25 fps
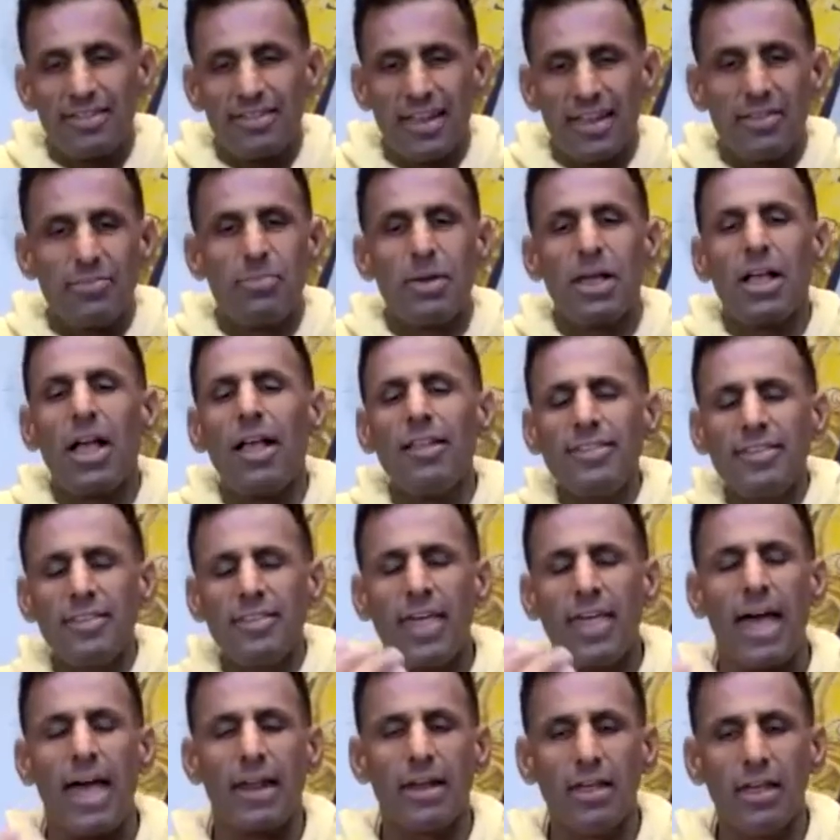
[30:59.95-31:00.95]
And because of
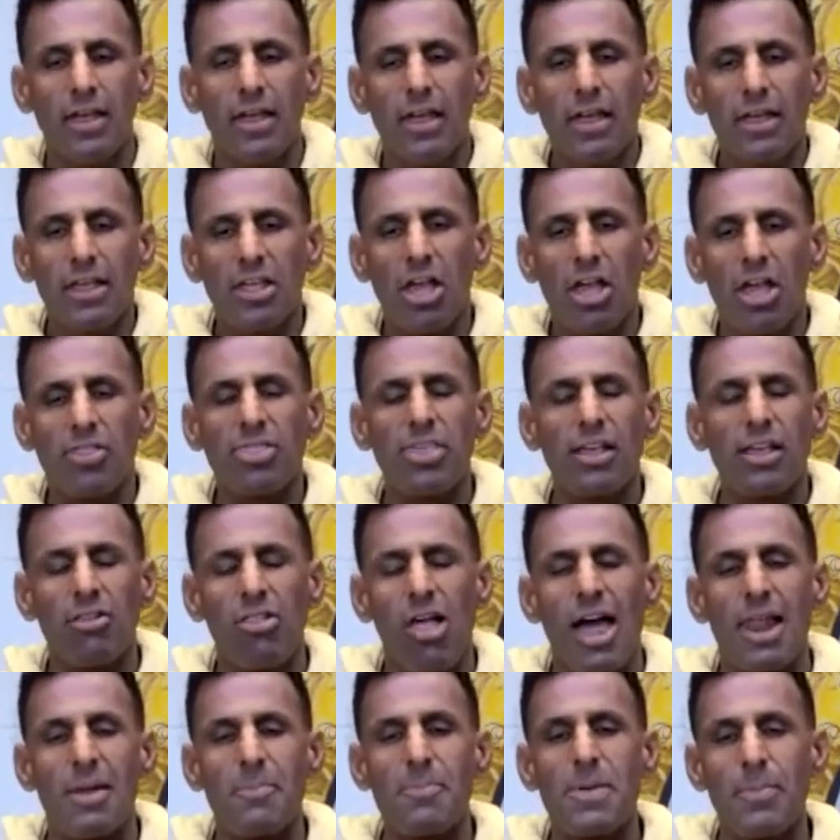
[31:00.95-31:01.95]
that, you know, I think a
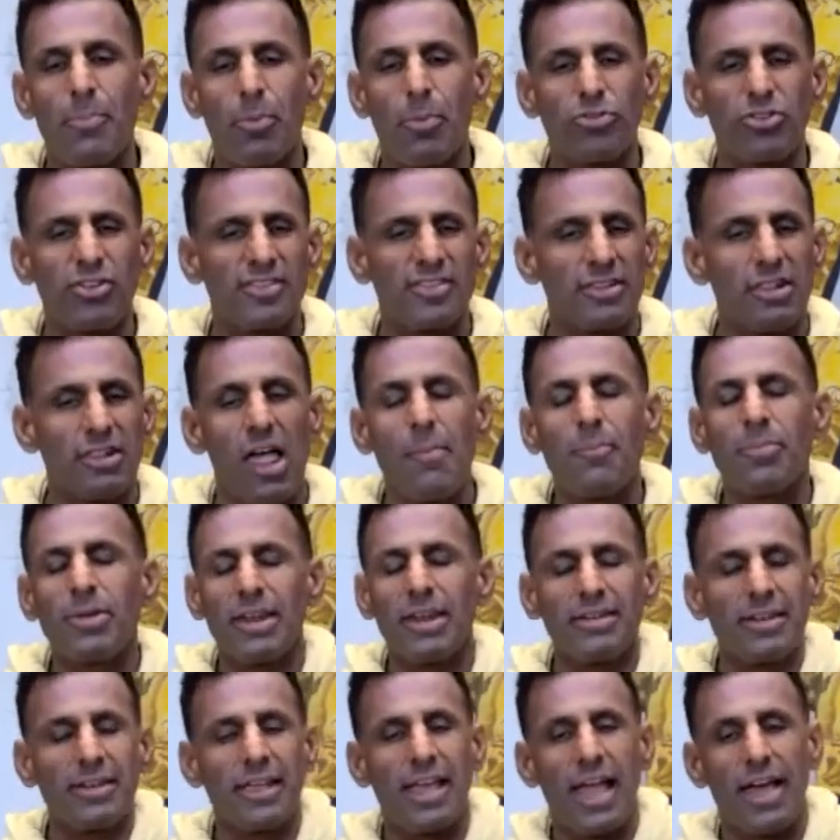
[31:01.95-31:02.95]
lot of people just lumped
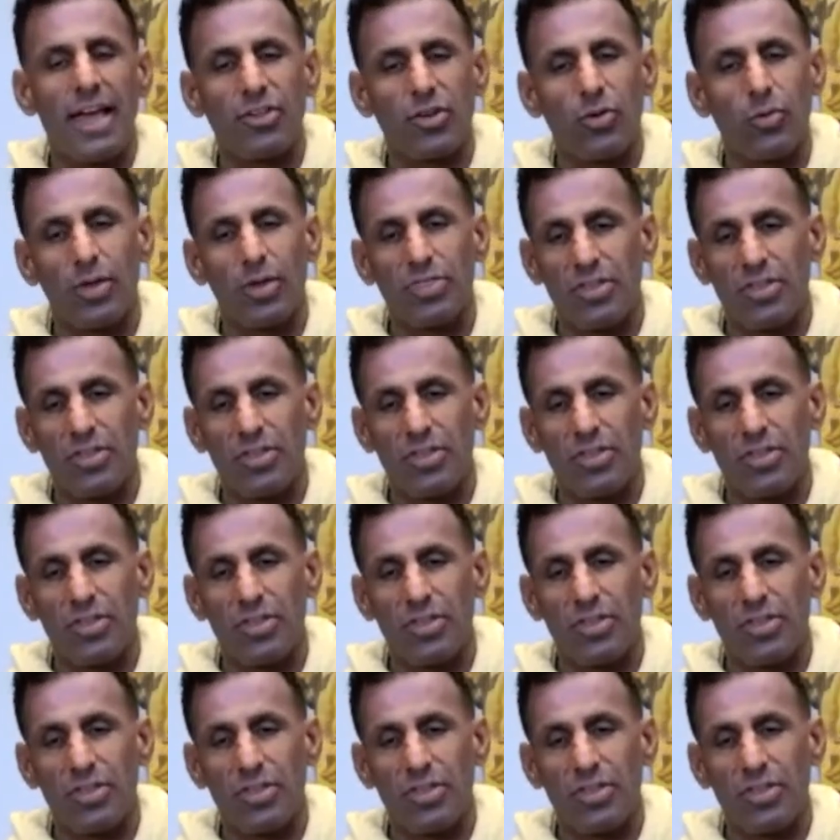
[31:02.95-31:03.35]
it together with